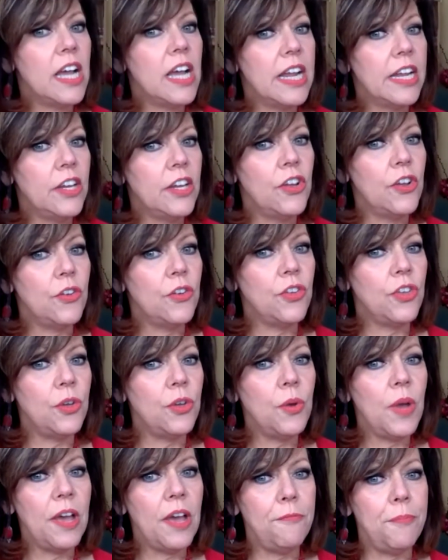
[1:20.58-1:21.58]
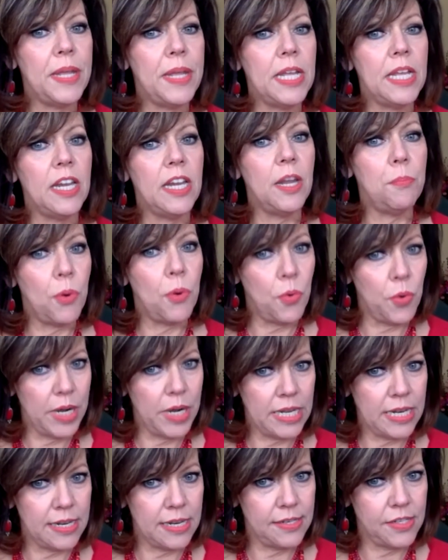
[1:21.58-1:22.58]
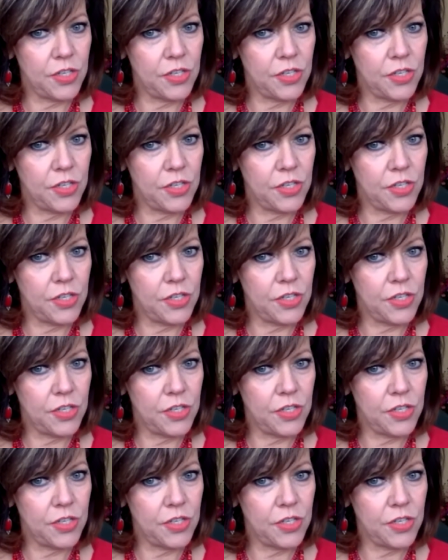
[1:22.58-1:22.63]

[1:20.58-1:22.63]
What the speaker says: I know you have been appointed